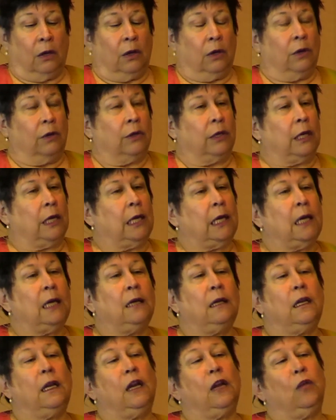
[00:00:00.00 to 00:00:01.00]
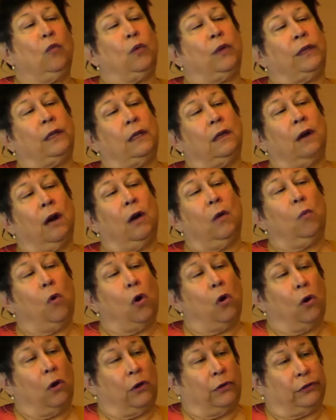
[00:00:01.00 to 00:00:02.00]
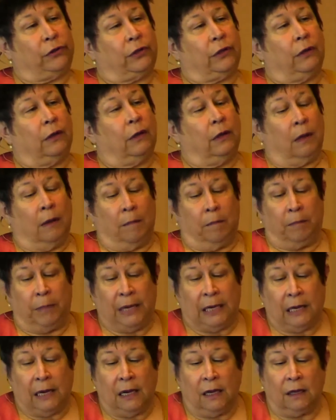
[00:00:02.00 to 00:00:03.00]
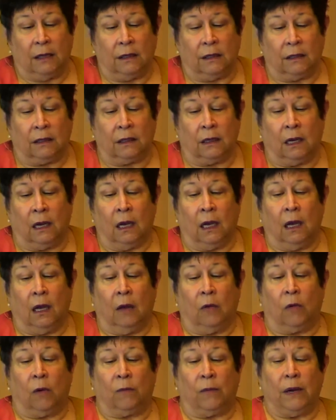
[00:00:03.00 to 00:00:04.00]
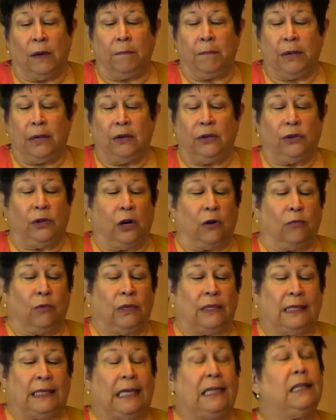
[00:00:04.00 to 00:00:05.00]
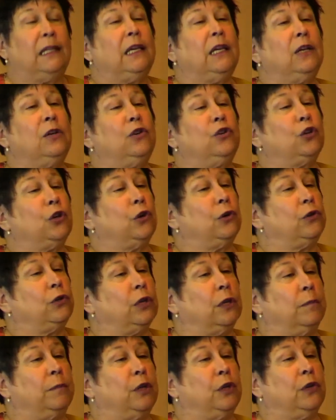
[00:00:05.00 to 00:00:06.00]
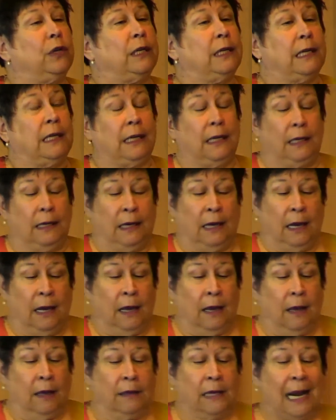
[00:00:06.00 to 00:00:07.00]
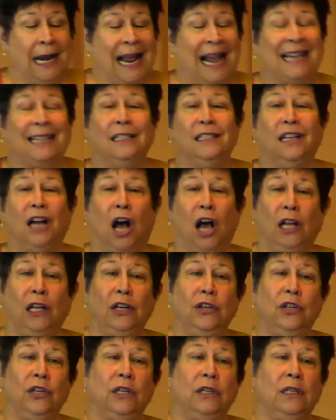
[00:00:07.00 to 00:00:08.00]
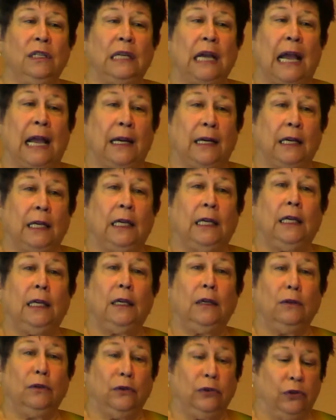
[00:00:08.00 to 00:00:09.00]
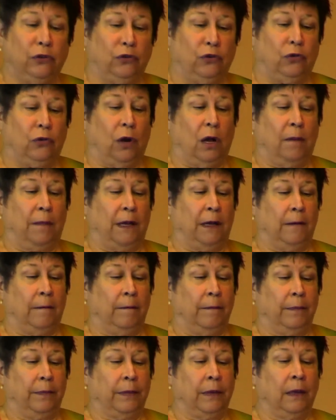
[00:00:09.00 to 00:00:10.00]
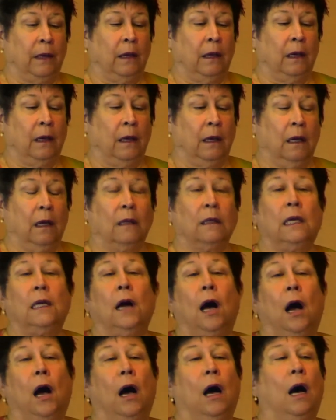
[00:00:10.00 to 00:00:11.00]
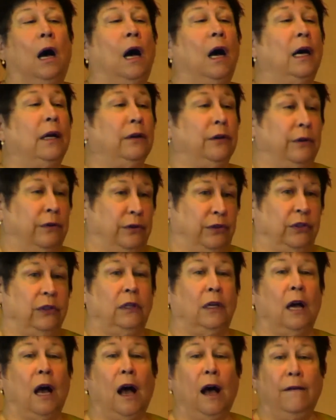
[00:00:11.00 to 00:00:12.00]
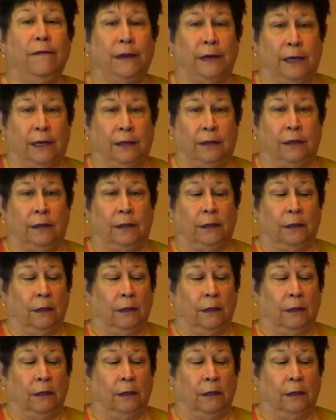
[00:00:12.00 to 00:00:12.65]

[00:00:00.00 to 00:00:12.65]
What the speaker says: The healing within our walls begins when we build a resilient church community that acknowledges and heals trauma, that honors covenant,